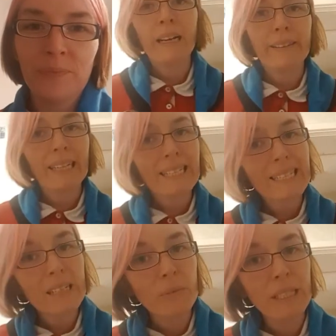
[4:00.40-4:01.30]
The last
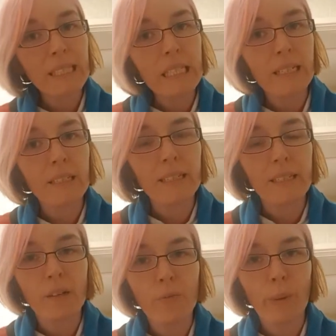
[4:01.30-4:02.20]
thing we need to
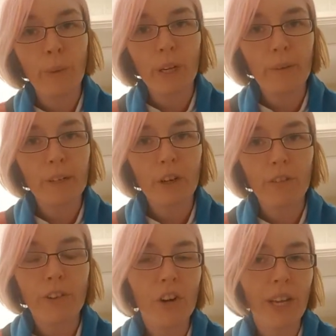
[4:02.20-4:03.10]
consider when we're going
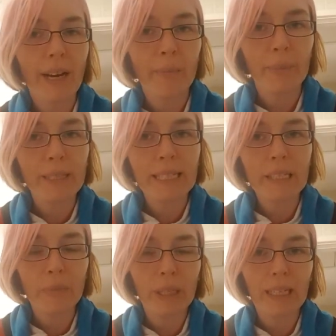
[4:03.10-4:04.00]
off on camp is
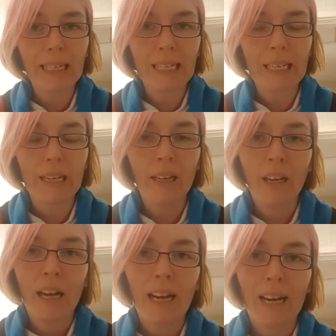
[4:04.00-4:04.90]
keeping clean
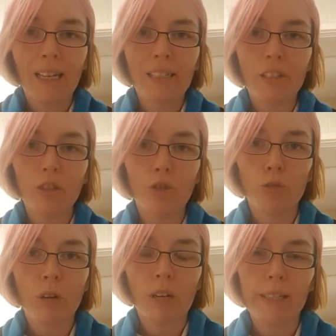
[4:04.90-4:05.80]
and
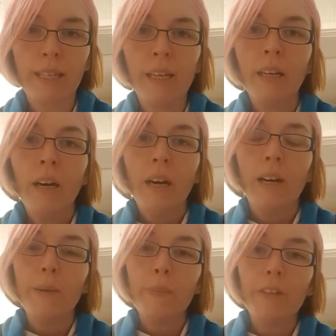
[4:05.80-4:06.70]
dry.
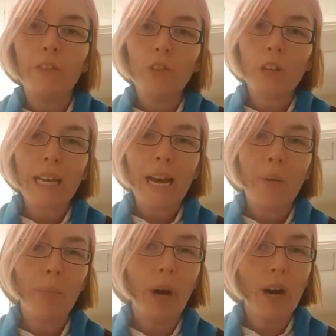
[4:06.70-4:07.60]
If you're on
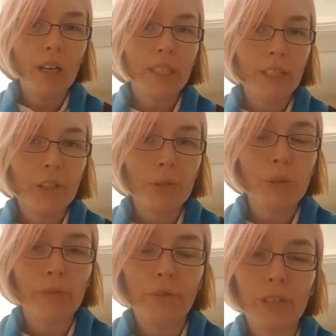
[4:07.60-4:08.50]
camp, I
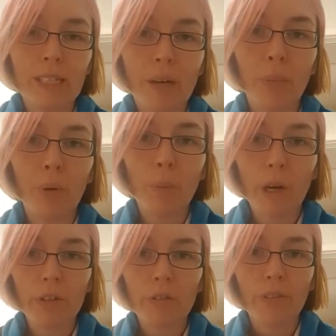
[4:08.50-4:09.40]
use, for example,
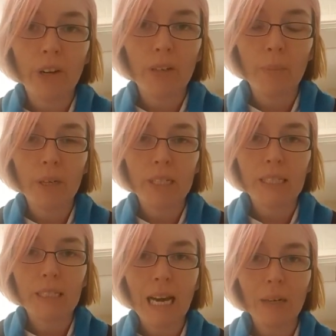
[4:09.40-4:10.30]
microfiber
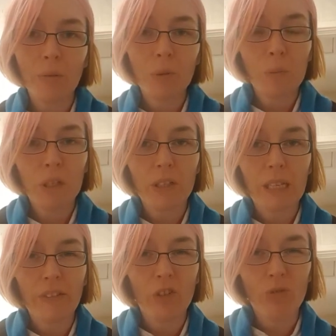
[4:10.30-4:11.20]
towels because
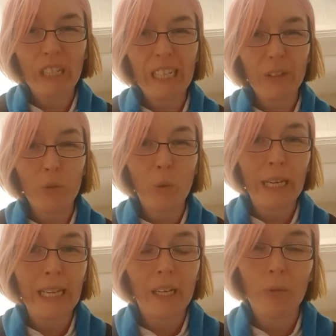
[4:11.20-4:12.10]
they've got really good
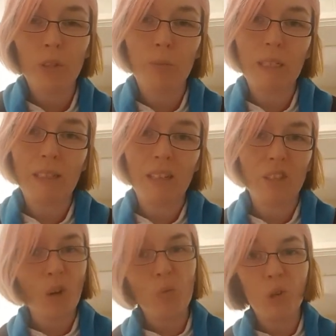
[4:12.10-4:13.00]
wicking, which means they
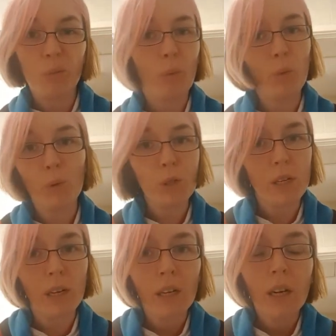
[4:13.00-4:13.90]
soak up water